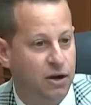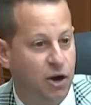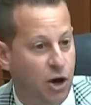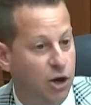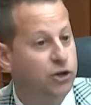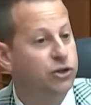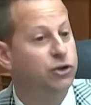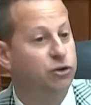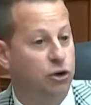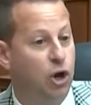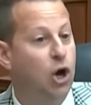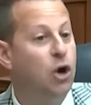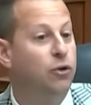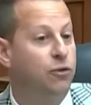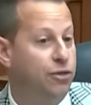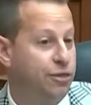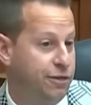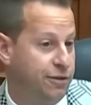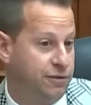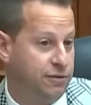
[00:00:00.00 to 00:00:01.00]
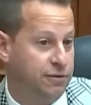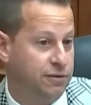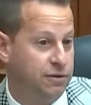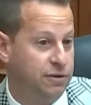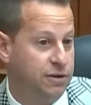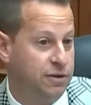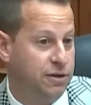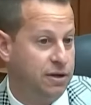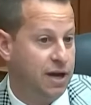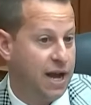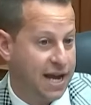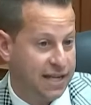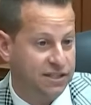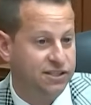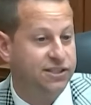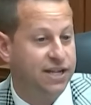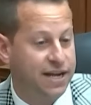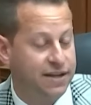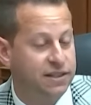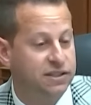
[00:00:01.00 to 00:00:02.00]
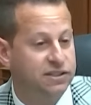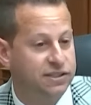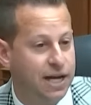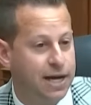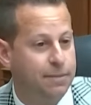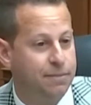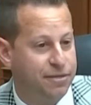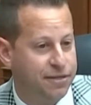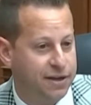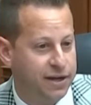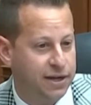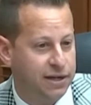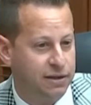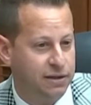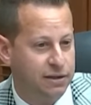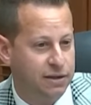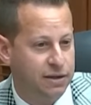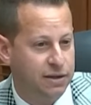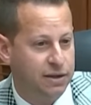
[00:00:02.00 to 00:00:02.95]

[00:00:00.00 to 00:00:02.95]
under oath and say the same thing,